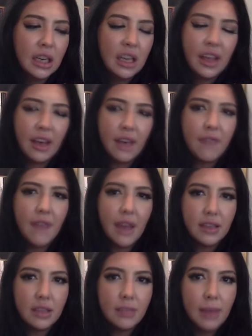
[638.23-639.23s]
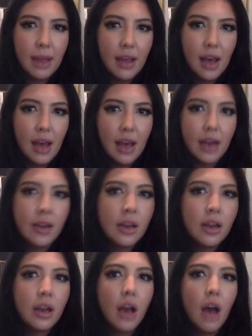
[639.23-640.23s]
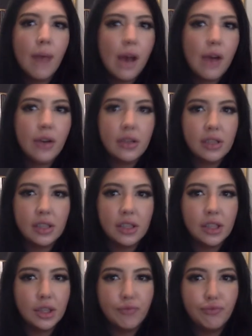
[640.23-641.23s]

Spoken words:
like, affected by that, and it didn't come out until